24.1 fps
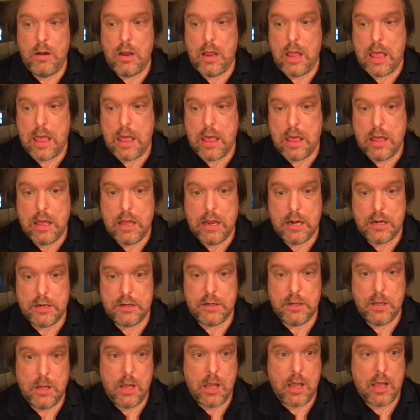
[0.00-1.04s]
And
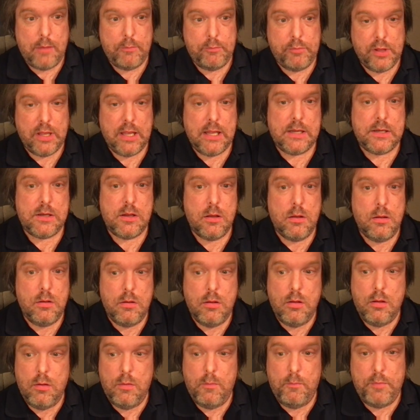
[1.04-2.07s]
I played
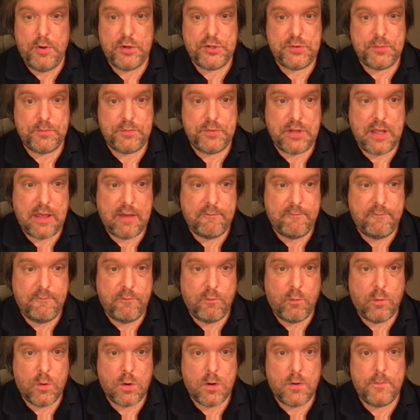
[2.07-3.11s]
bishop to
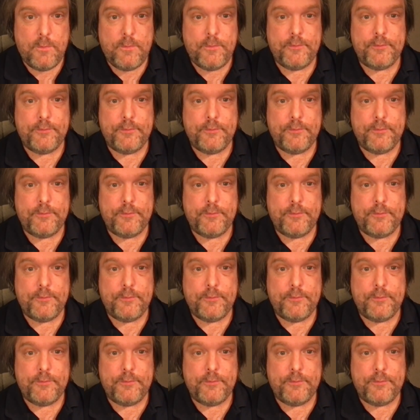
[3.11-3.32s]
f4.